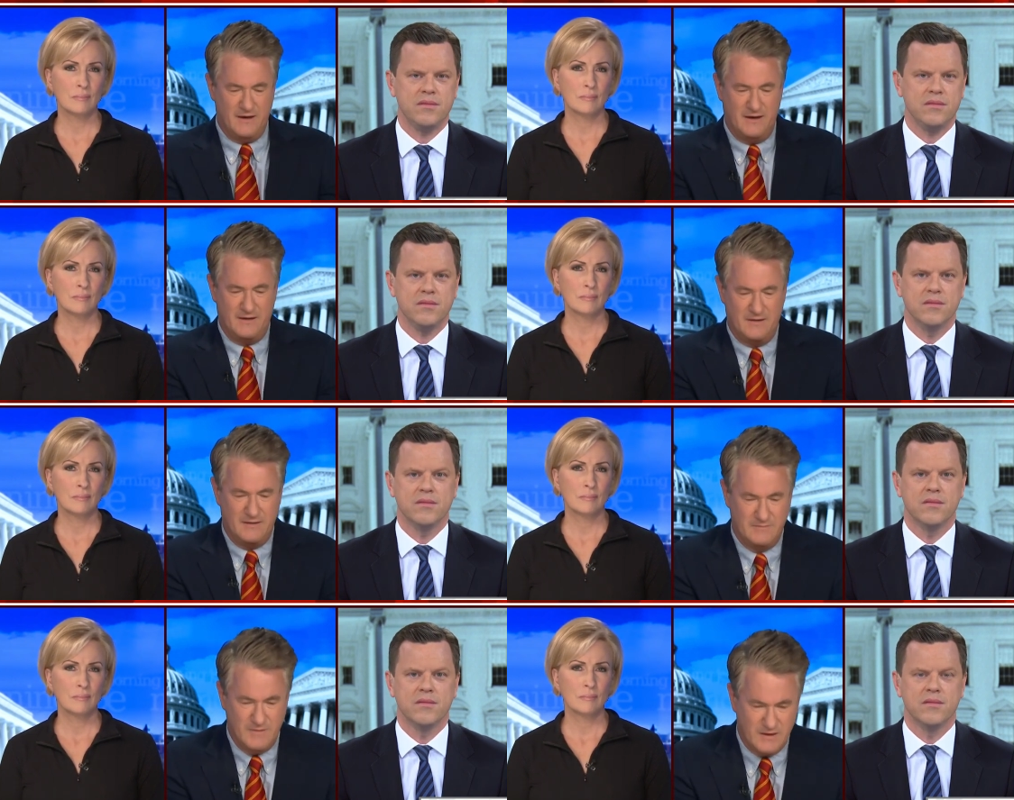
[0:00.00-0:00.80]

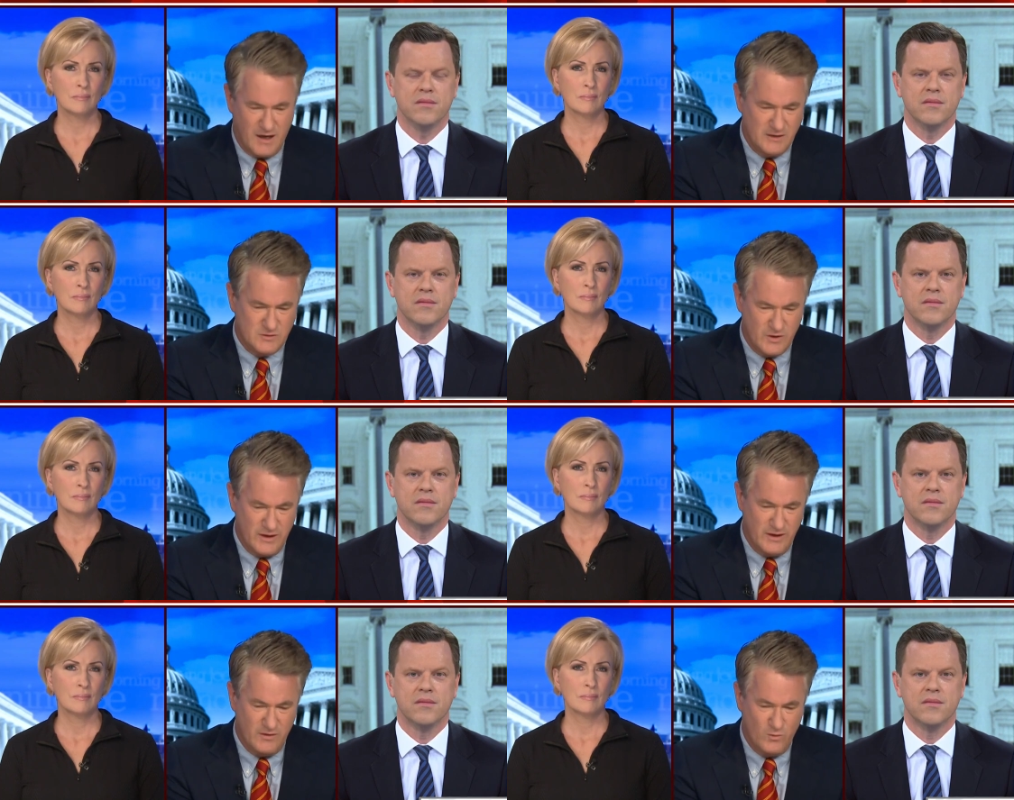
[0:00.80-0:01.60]
Speaker 1: a, a, a
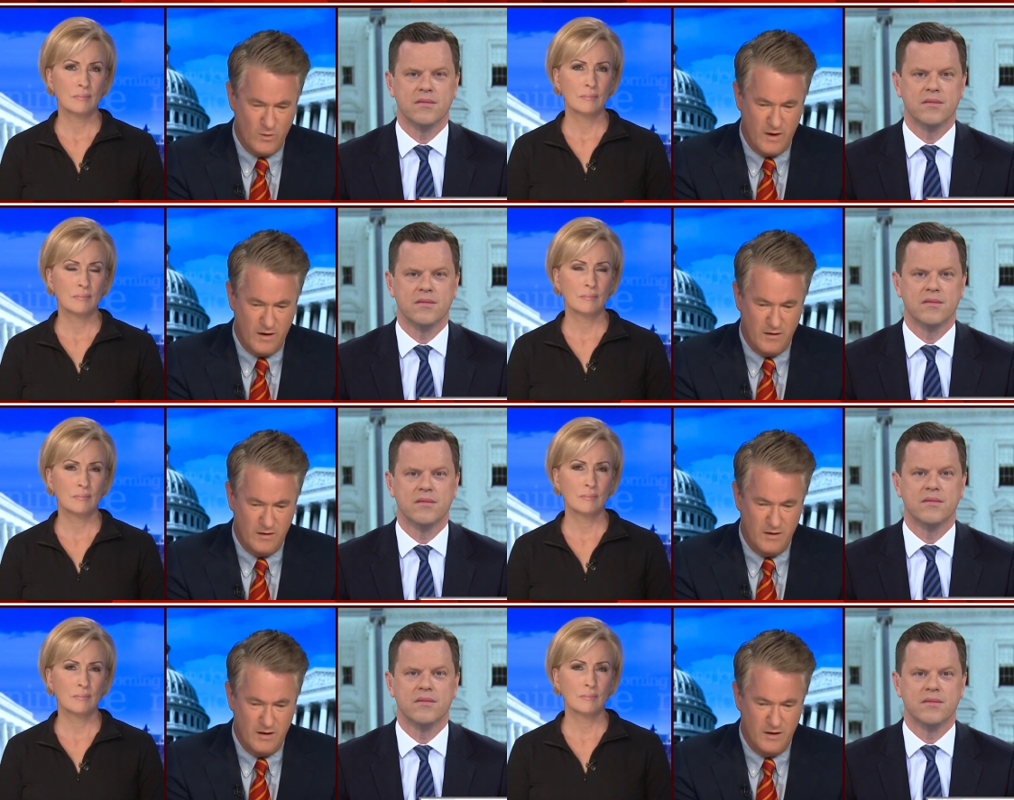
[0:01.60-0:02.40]
country
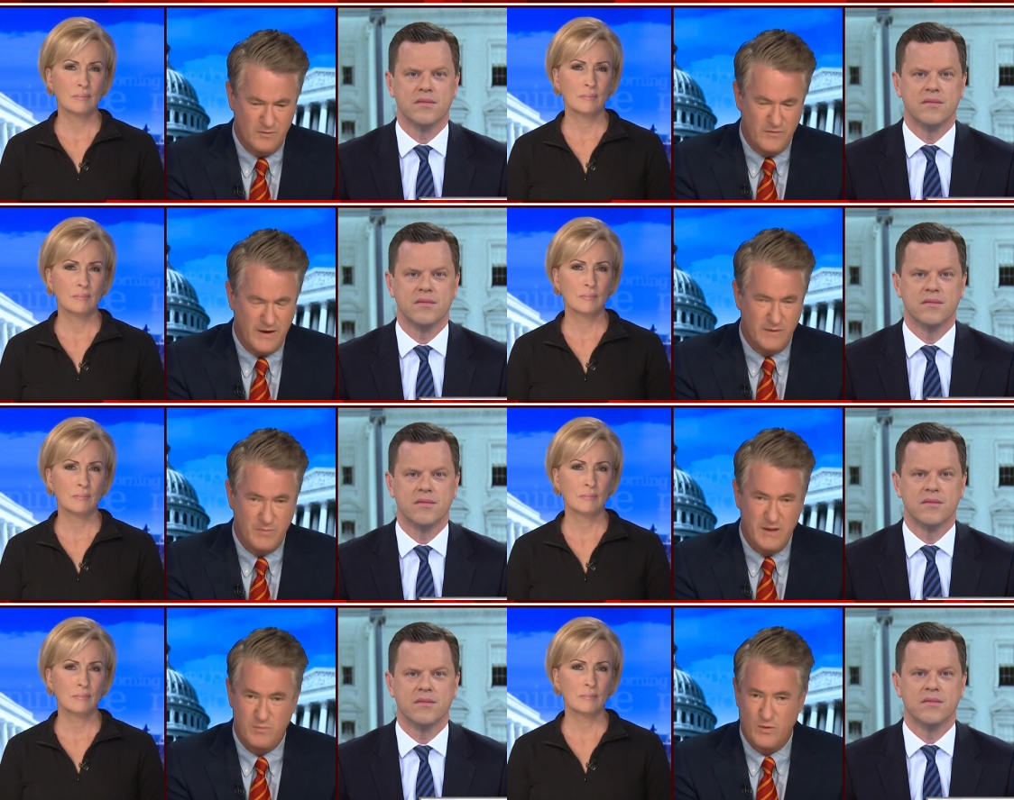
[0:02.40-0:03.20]
where uh, we've had
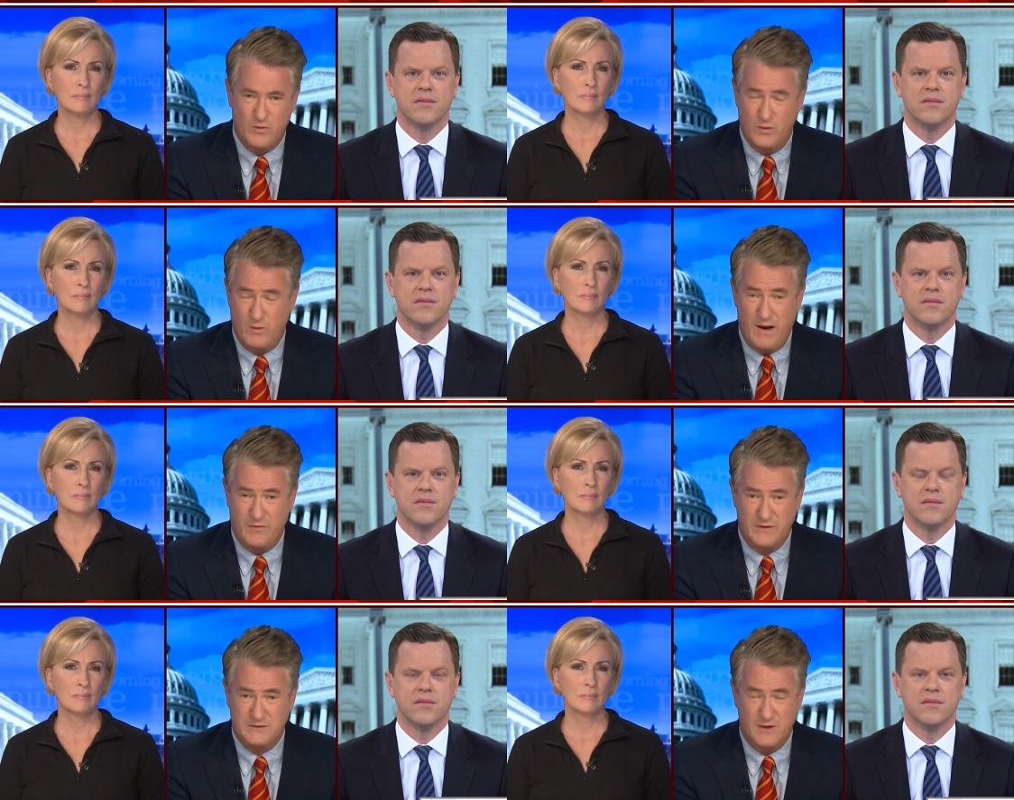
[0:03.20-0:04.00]
people
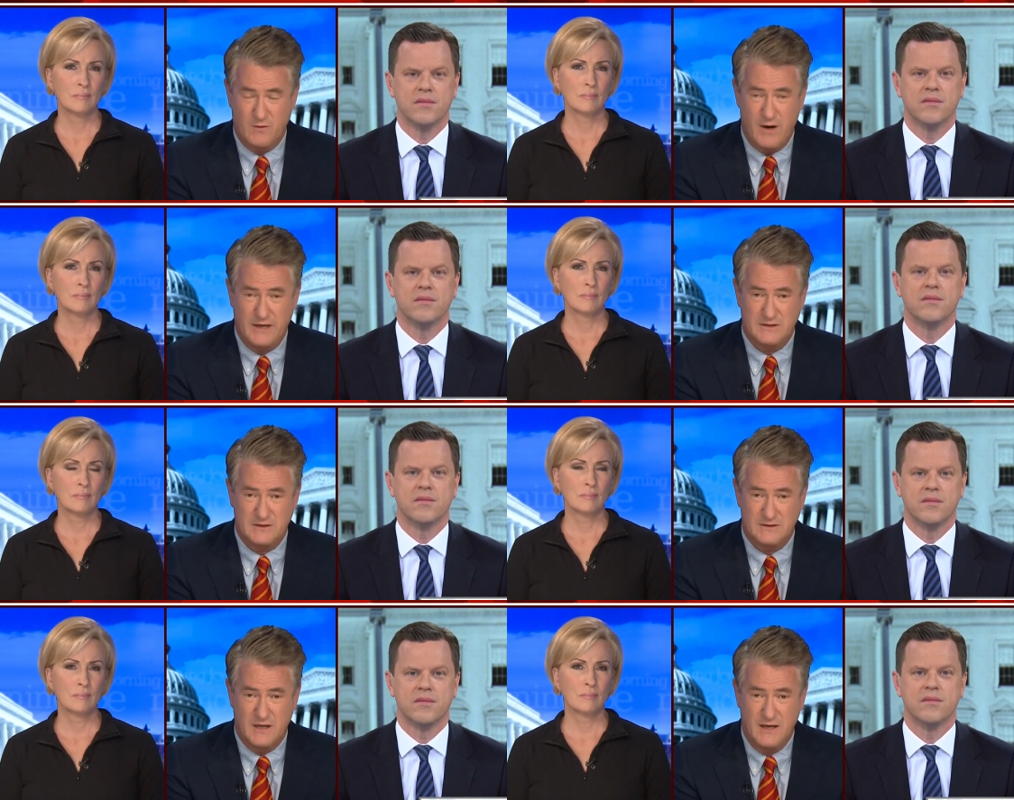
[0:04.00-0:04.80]
throughout the
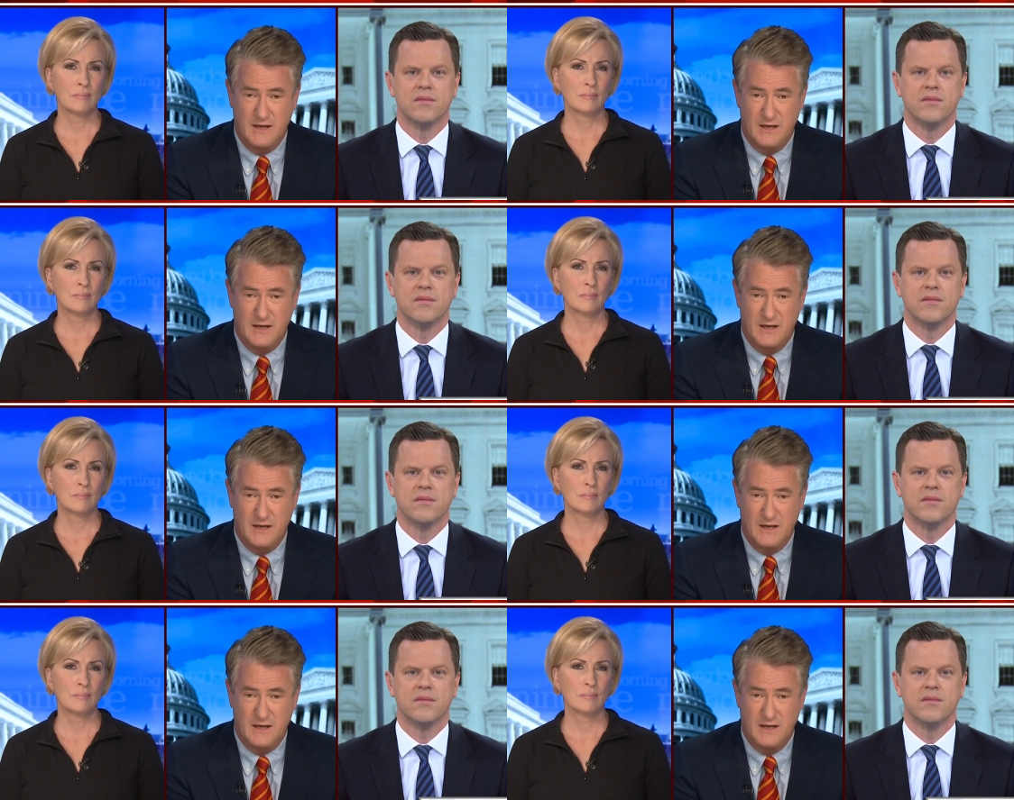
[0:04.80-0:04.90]
generations,